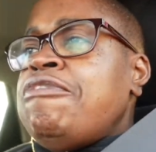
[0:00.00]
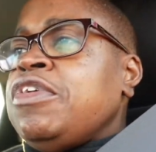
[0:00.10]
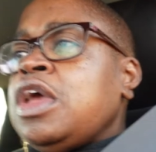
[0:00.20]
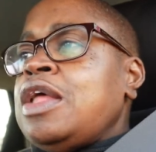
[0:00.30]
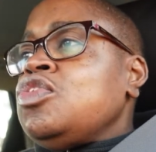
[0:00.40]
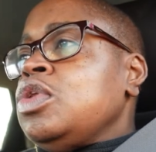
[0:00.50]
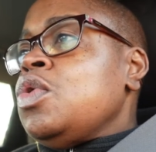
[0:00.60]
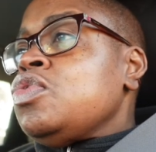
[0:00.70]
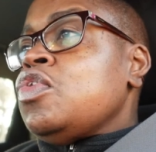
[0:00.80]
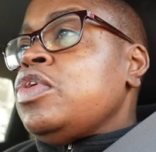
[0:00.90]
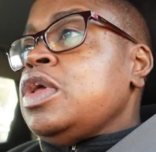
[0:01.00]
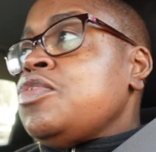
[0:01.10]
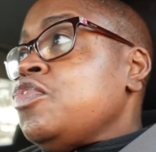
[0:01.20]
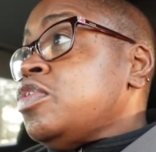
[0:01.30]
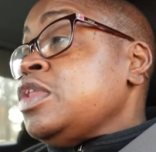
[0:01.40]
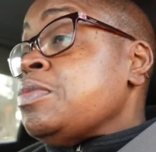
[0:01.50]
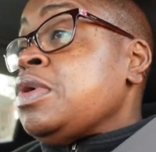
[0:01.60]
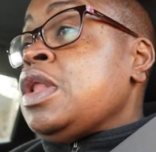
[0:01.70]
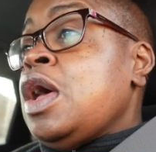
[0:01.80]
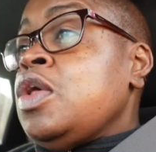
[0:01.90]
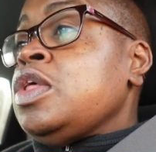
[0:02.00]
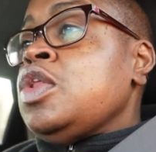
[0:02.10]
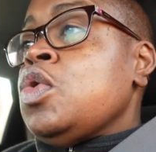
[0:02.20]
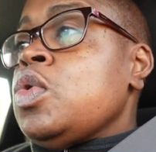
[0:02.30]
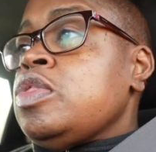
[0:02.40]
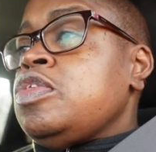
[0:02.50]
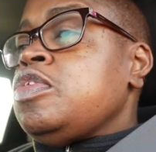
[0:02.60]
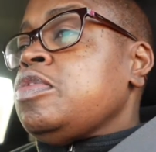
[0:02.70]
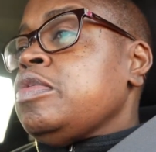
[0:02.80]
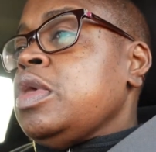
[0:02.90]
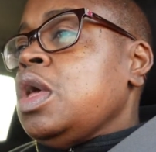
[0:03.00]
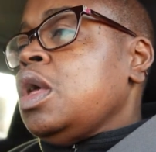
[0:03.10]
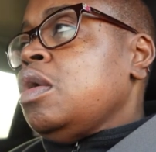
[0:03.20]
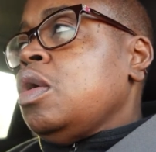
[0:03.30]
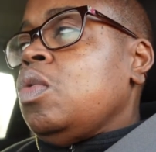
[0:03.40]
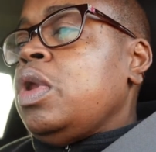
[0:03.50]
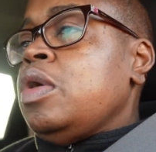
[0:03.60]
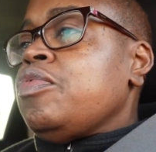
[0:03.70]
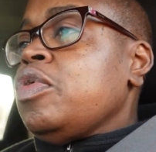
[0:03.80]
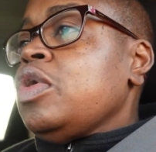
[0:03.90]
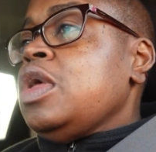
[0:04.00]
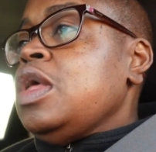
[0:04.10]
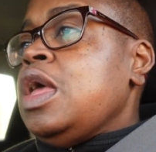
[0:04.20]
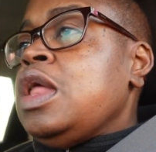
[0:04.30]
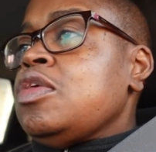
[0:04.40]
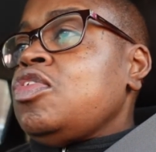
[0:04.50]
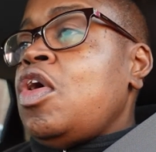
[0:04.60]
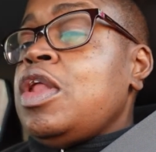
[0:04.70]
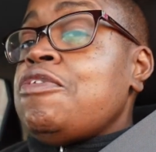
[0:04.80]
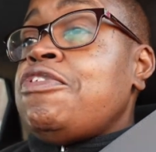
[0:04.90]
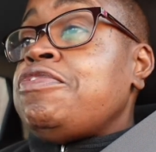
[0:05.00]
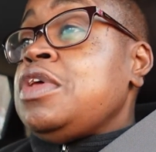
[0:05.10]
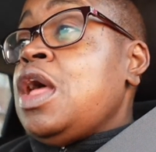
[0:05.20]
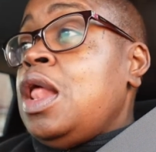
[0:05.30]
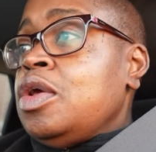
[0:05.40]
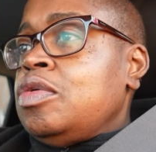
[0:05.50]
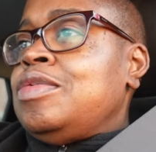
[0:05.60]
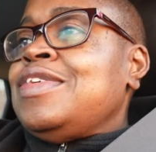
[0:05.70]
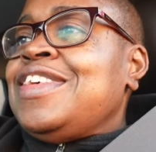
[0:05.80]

I figure I thought they was already enforcing it, but now you know it's yeah, whatever. And it started at fifty dollars.